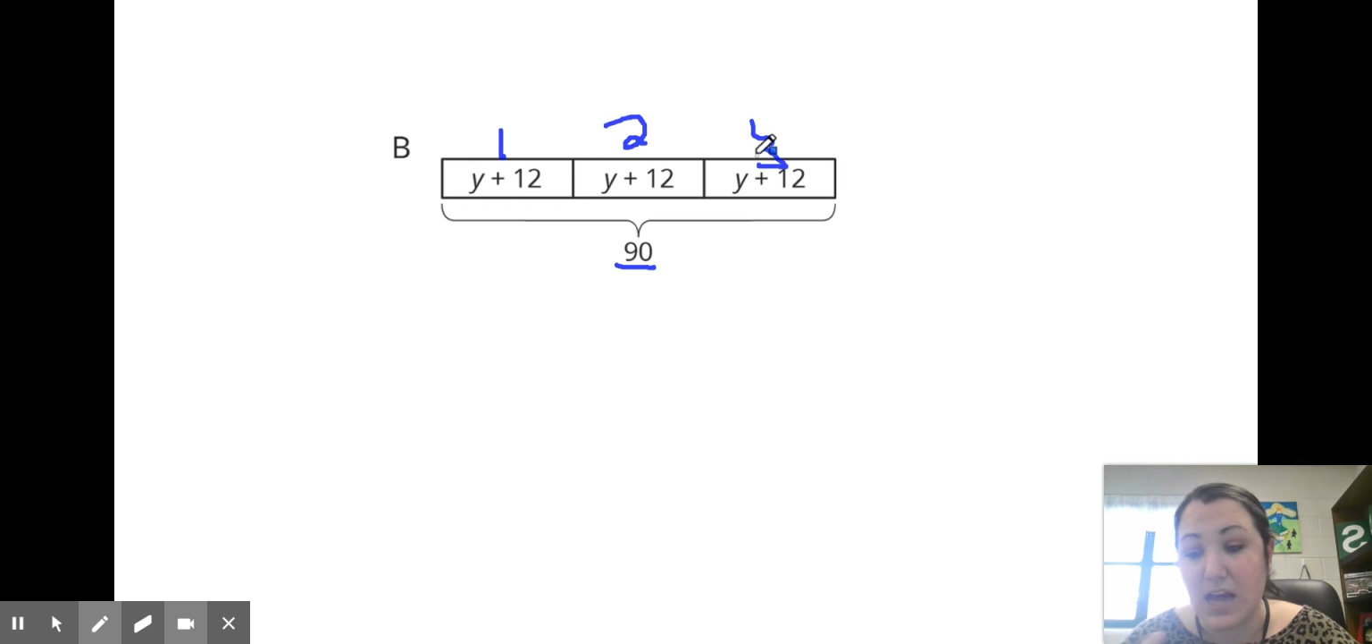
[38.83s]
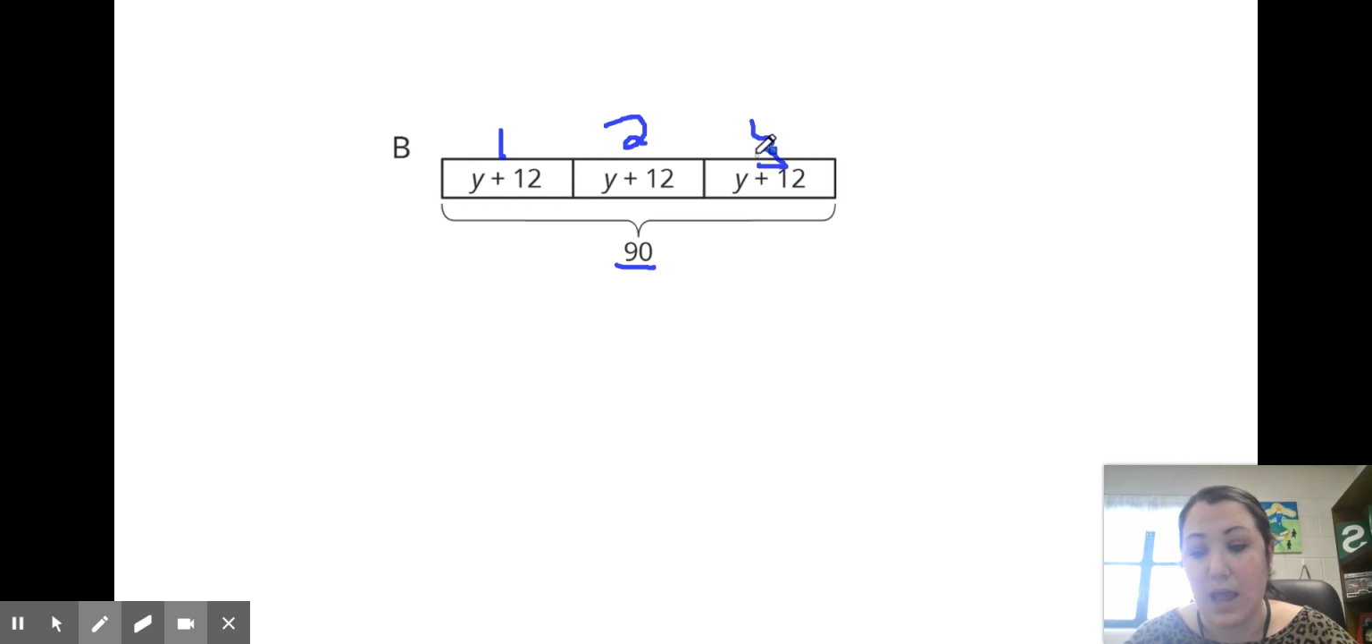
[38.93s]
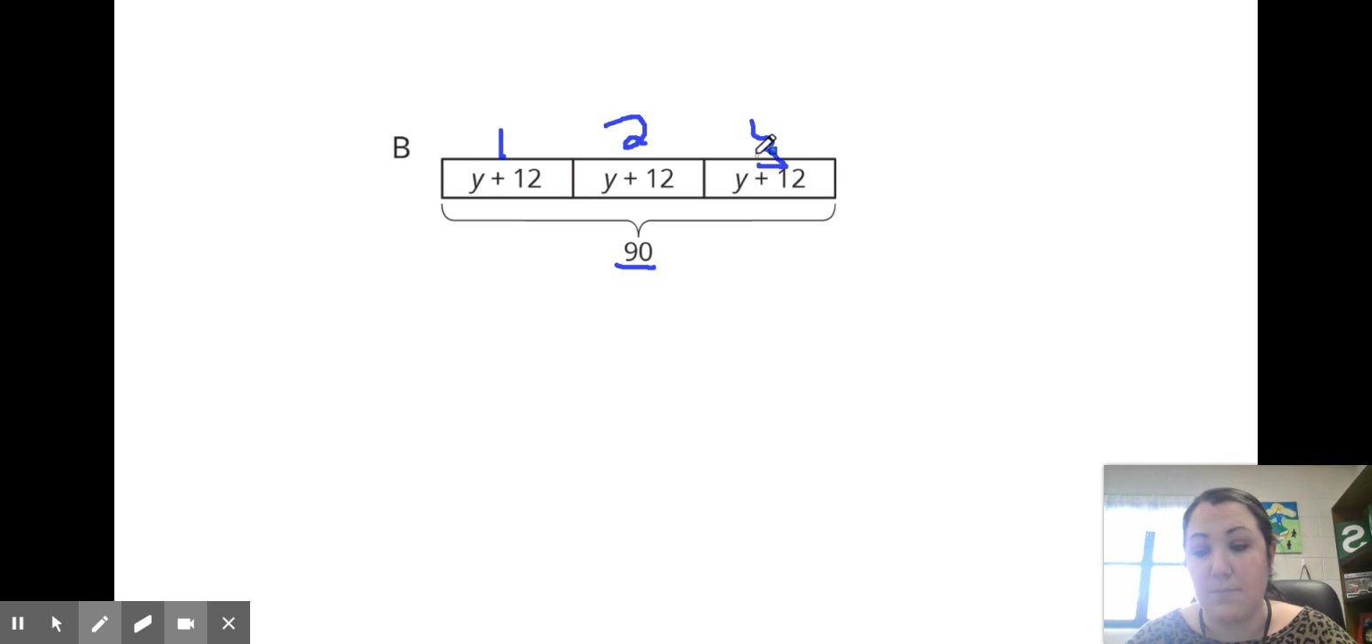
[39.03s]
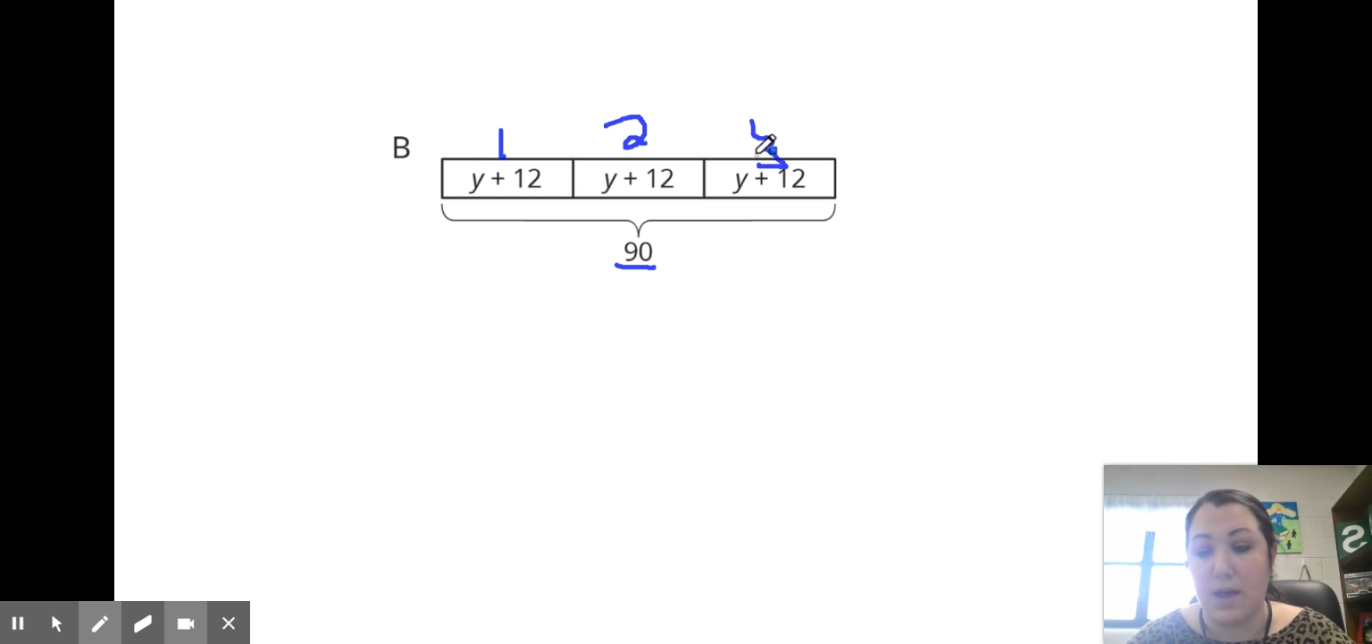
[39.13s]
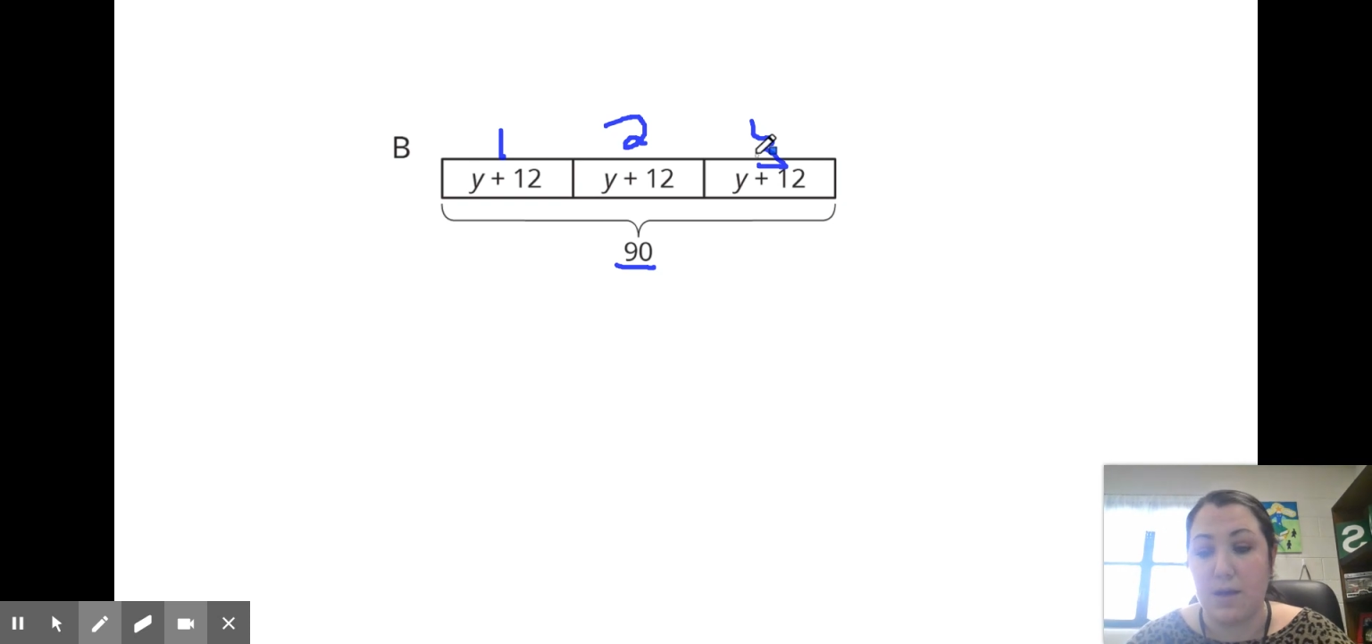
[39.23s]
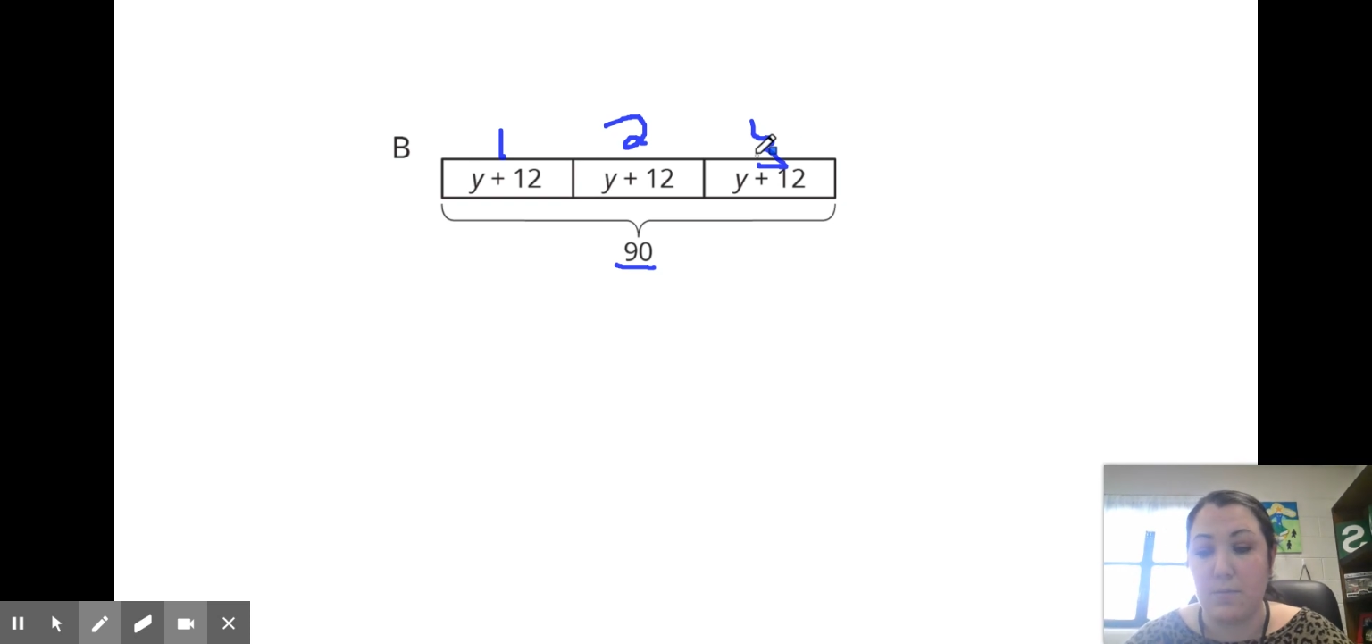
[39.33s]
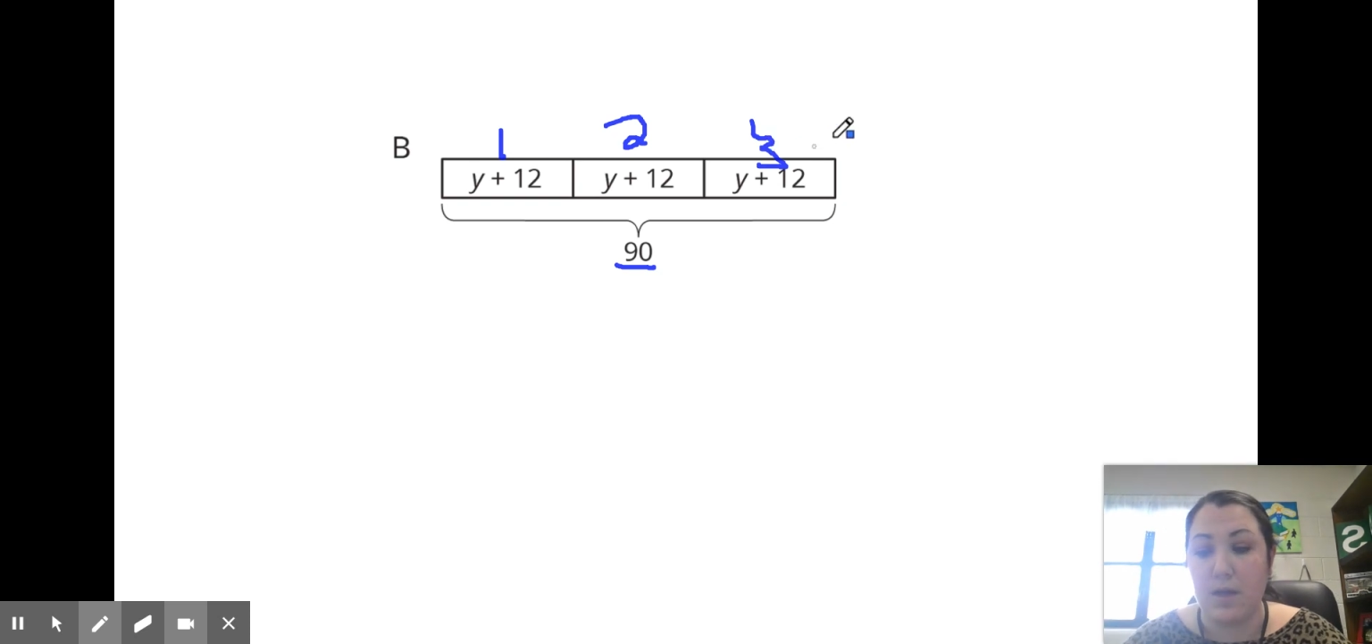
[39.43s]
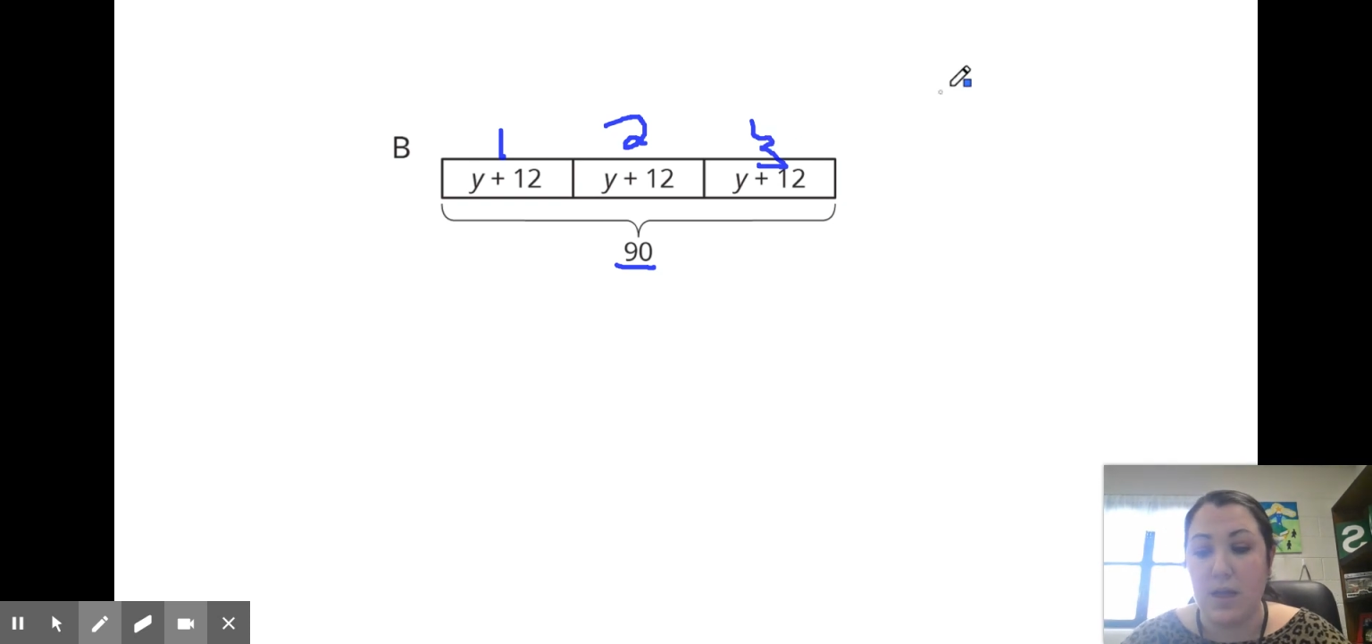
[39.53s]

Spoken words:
type up